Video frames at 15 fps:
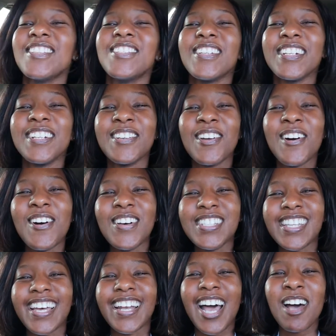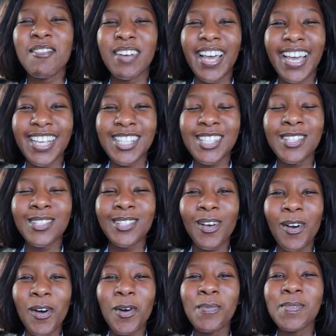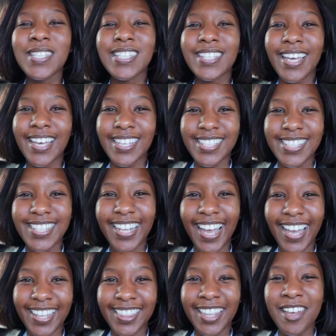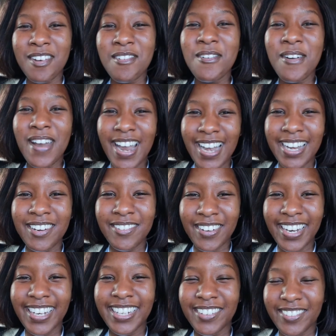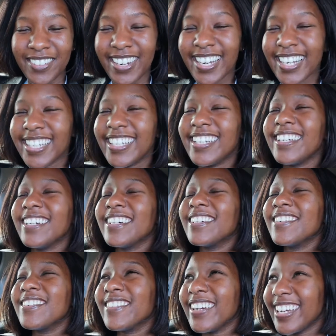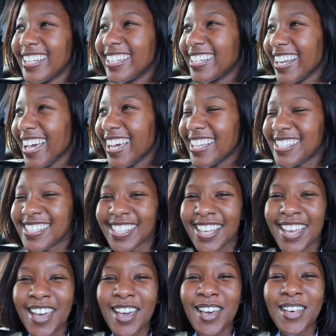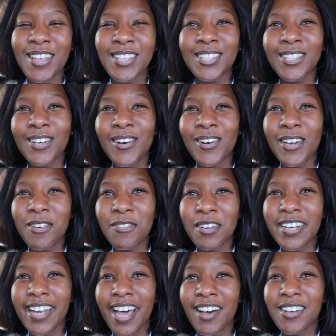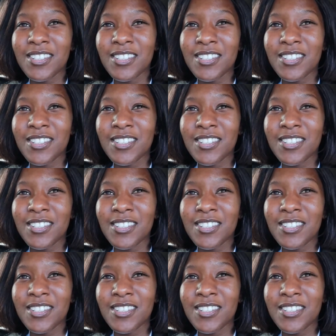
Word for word: she knows that I'm like so obsessed. Like they really, really, really, really nice. So even now